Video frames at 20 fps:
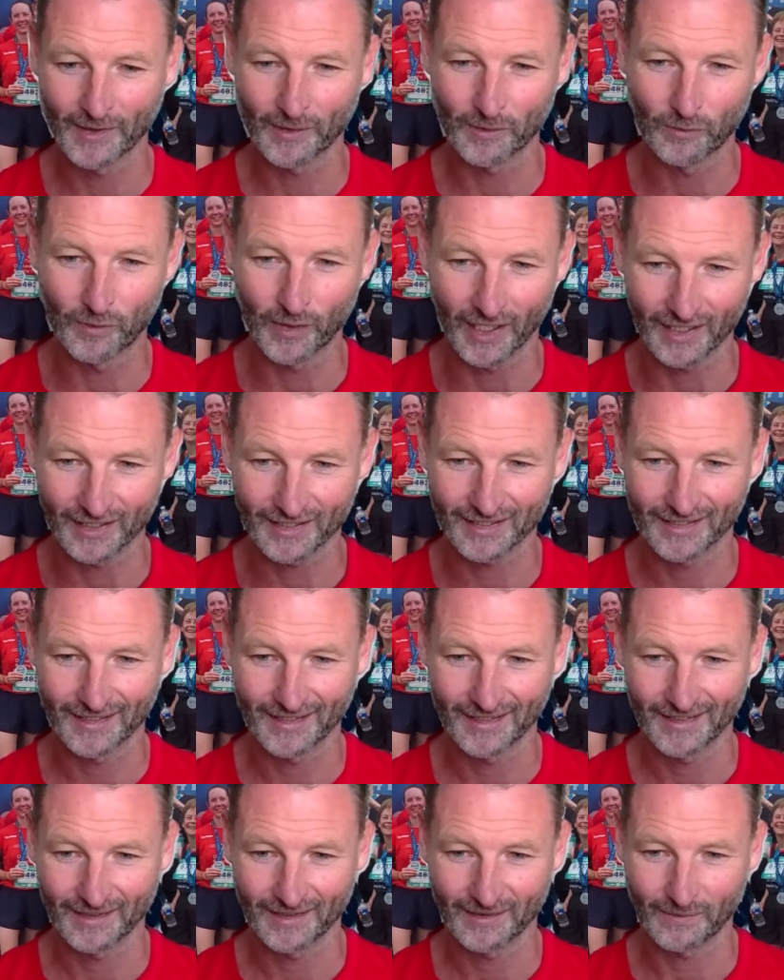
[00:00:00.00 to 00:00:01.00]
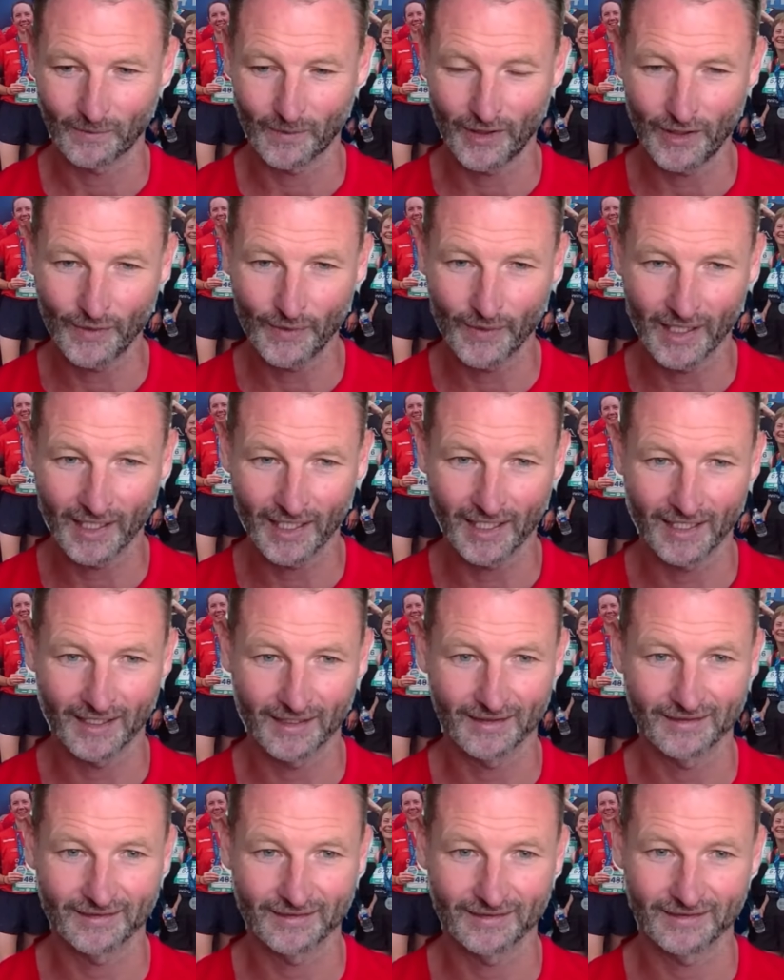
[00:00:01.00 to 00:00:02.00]
but when you
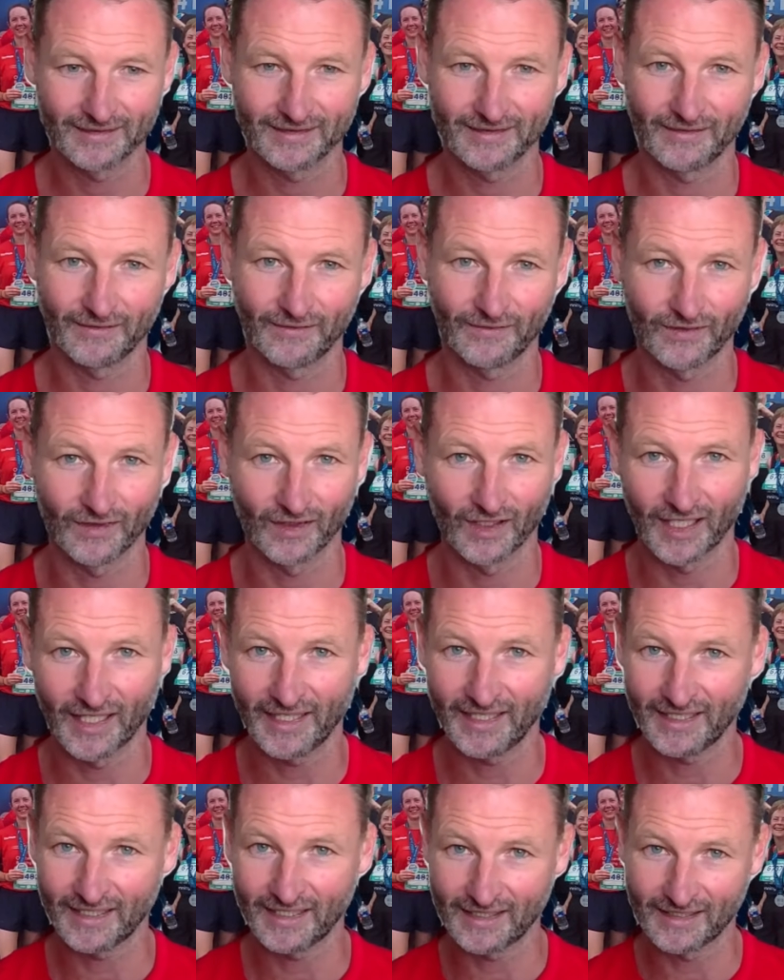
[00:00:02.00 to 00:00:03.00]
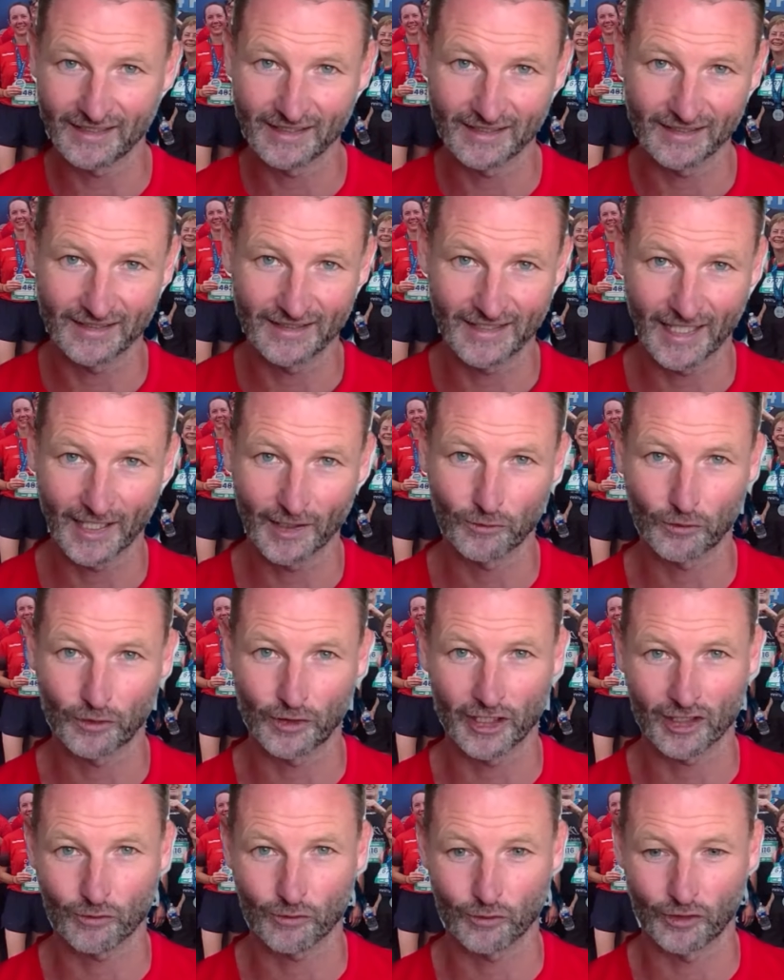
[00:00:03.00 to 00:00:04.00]
are flying down
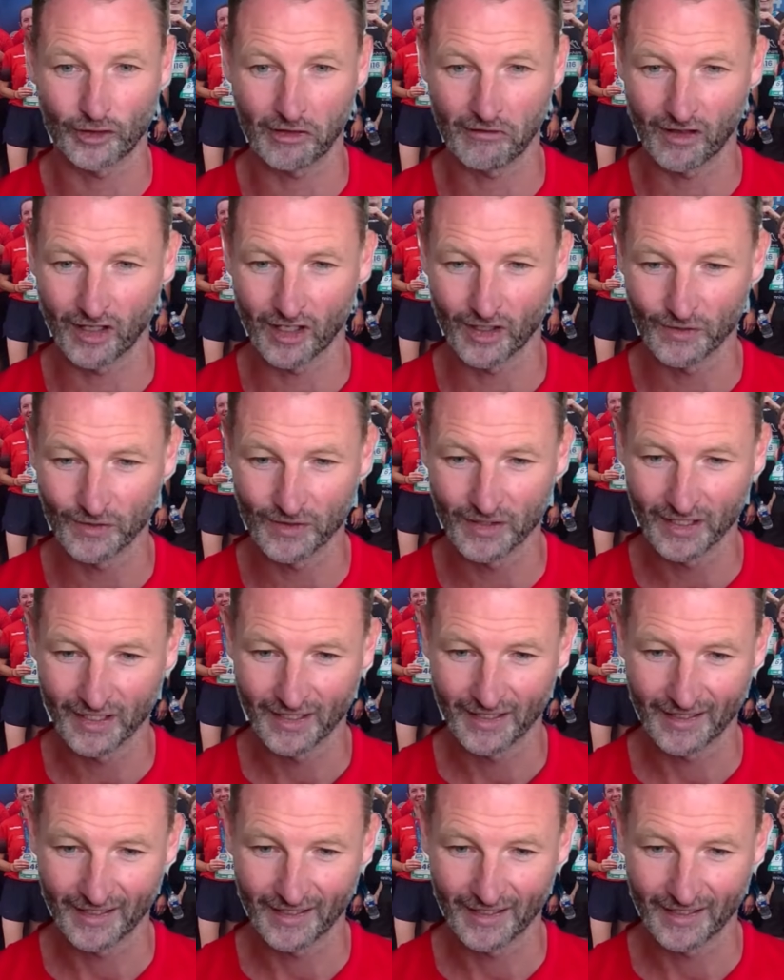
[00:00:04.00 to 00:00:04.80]
Prestbury Road,